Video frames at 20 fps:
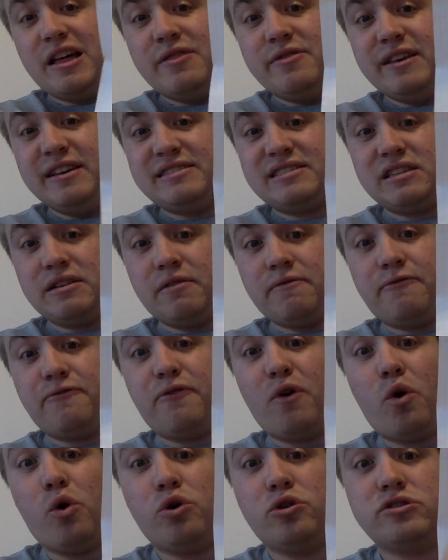this
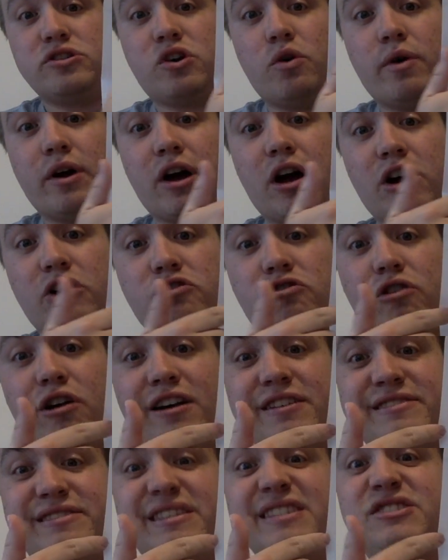fold going
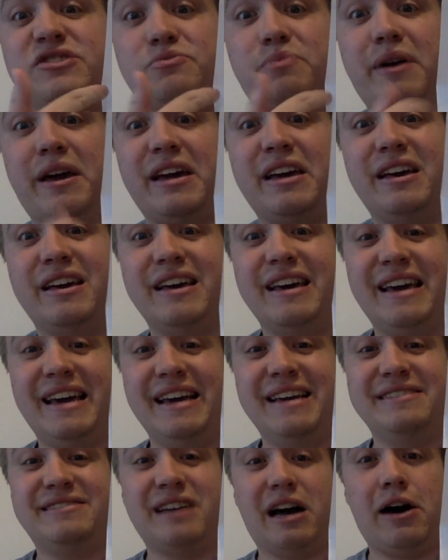across this way
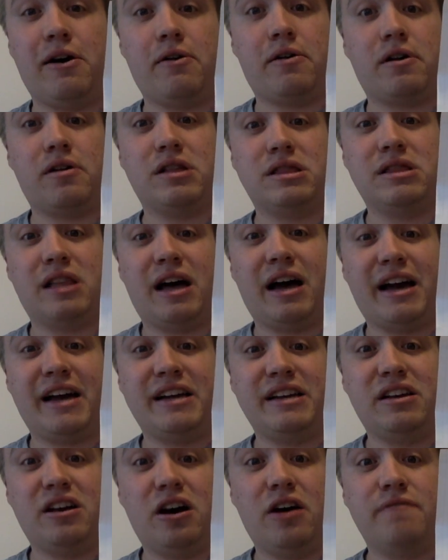is our
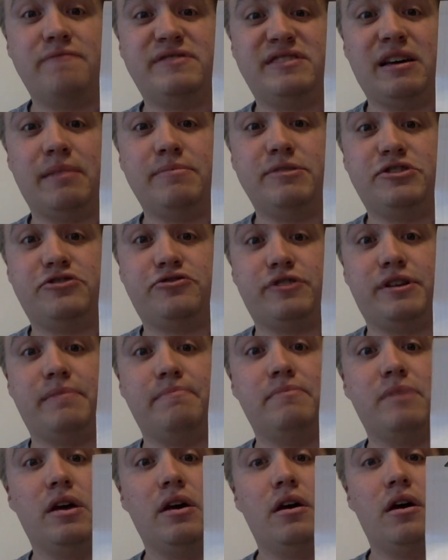line of symmetry.
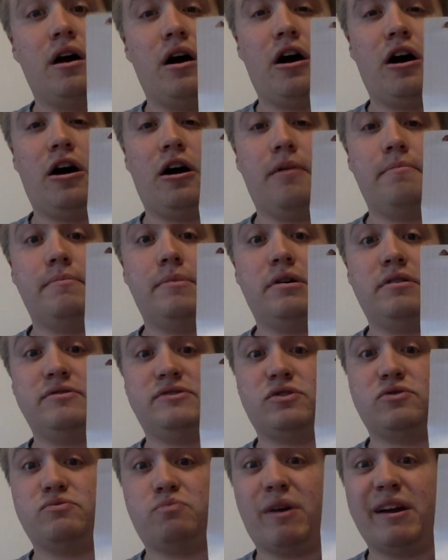
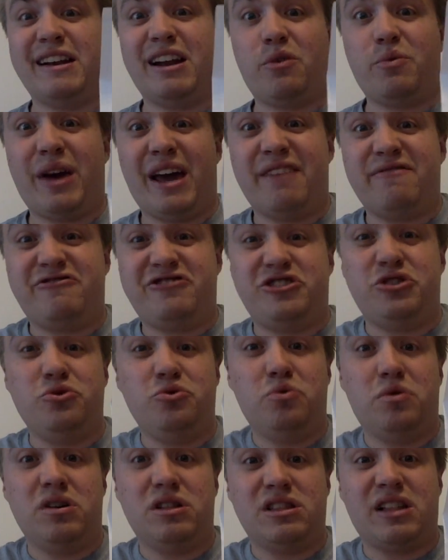So right now we have
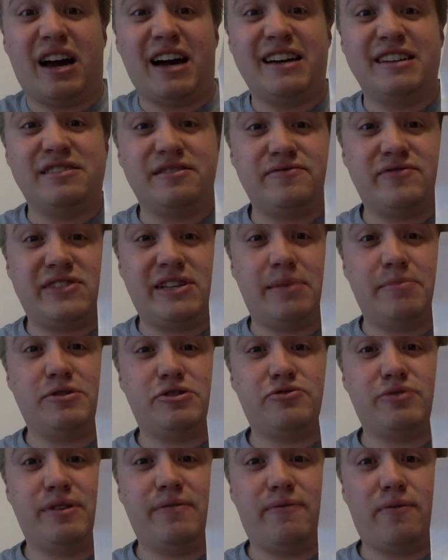two lines of
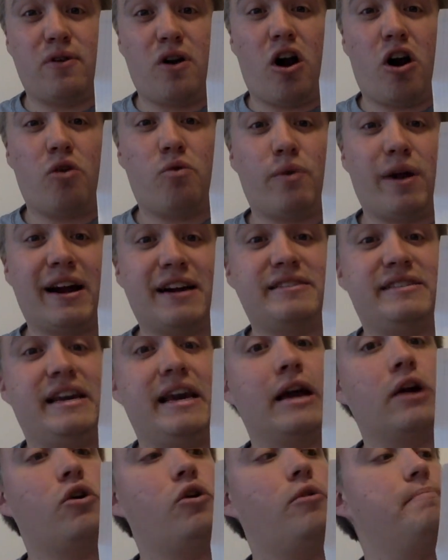symmetry for our
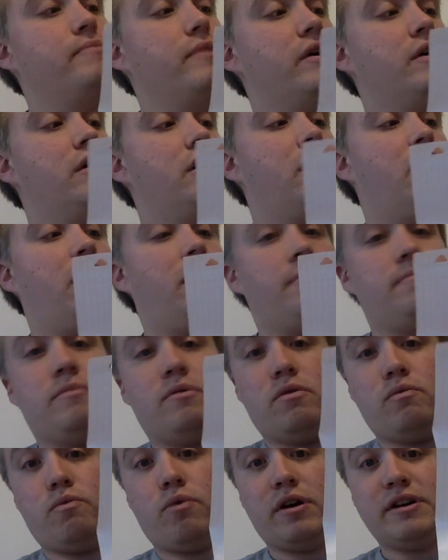rectangle.
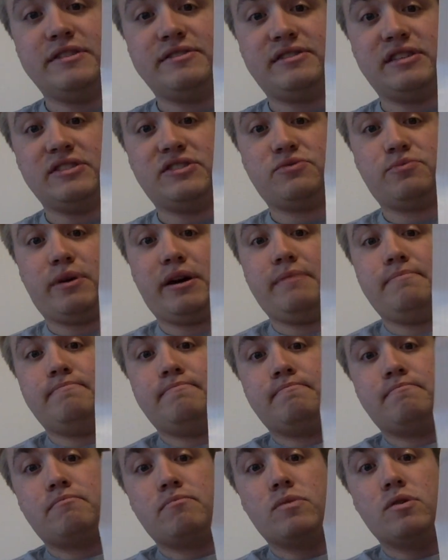One is this way,
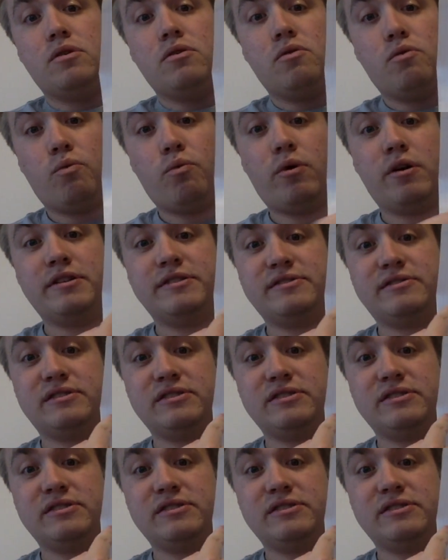one is